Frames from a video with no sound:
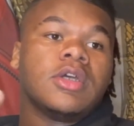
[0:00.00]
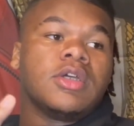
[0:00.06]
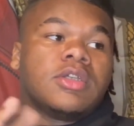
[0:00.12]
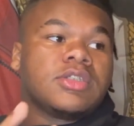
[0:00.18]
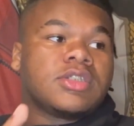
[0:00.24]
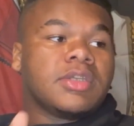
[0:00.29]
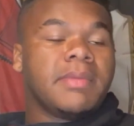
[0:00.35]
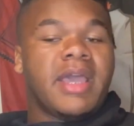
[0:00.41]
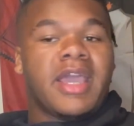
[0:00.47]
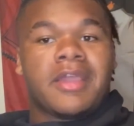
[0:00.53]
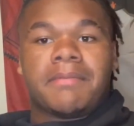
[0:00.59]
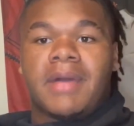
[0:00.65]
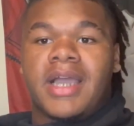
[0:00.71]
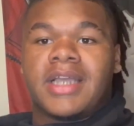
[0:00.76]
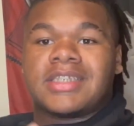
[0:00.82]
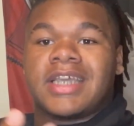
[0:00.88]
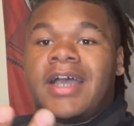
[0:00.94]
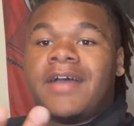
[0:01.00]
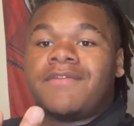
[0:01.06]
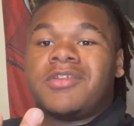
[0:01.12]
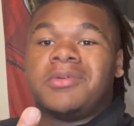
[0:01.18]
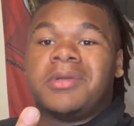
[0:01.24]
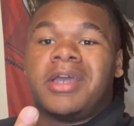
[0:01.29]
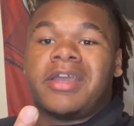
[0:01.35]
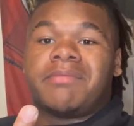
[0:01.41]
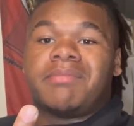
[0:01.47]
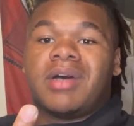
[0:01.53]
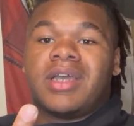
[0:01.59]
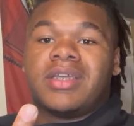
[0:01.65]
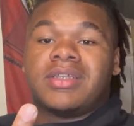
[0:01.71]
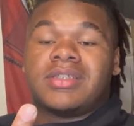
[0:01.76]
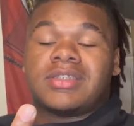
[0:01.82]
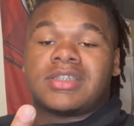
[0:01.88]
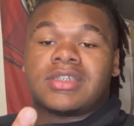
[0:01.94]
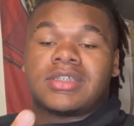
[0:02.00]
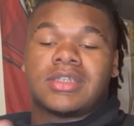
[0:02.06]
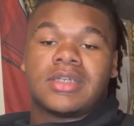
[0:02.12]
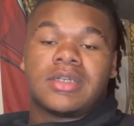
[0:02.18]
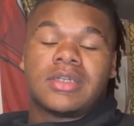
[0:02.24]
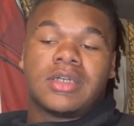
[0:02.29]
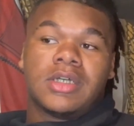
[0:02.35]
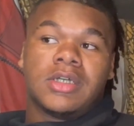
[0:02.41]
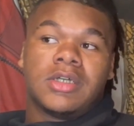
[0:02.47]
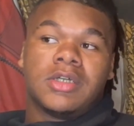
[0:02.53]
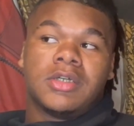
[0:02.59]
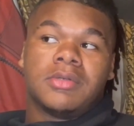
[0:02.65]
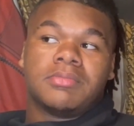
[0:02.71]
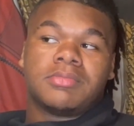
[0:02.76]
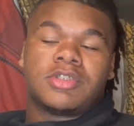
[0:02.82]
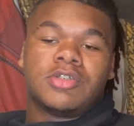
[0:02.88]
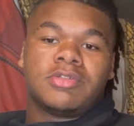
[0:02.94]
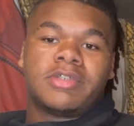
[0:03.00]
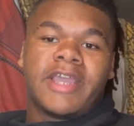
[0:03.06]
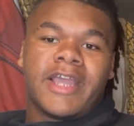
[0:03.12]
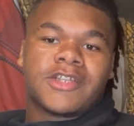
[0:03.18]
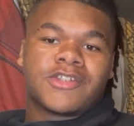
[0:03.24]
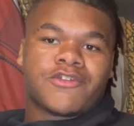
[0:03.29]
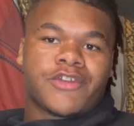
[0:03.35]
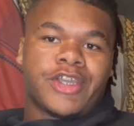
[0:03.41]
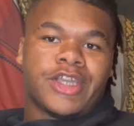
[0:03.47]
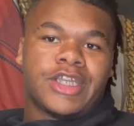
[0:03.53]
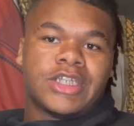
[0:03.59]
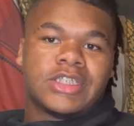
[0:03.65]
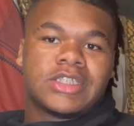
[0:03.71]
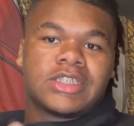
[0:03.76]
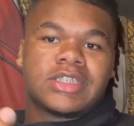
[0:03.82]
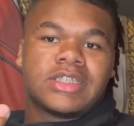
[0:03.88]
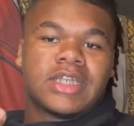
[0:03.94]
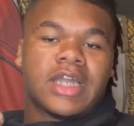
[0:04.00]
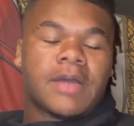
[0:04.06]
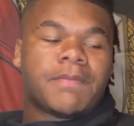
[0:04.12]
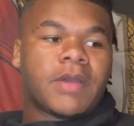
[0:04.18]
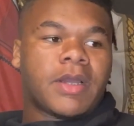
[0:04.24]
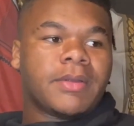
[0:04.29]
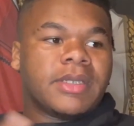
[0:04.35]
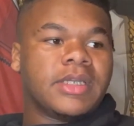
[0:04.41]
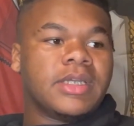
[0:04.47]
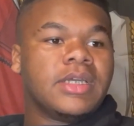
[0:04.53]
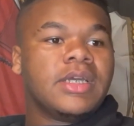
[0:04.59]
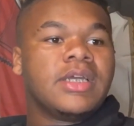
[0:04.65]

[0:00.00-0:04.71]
some egg bites. I have two egg bites um, two tangerines, and I'll probably